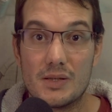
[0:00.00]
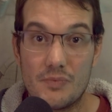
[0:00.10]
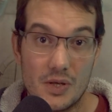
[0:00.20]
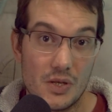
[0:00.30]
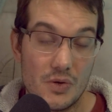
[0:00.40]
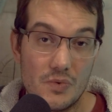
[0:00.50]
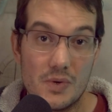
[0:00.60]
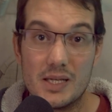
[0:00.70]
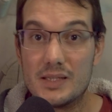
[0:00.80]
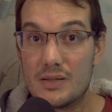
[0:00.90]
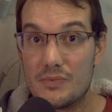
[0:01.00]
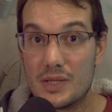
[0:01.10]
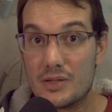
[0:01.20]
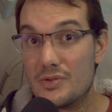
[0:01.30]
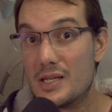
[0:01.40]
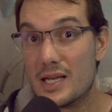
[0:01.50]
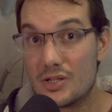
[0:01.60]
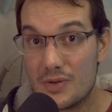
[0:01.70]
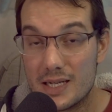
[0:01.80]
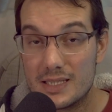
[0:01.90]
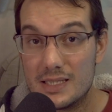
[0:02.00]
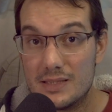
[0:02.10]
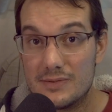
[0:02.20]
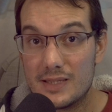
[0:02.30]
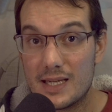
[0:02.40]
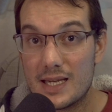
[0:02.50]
new and something actually attractive,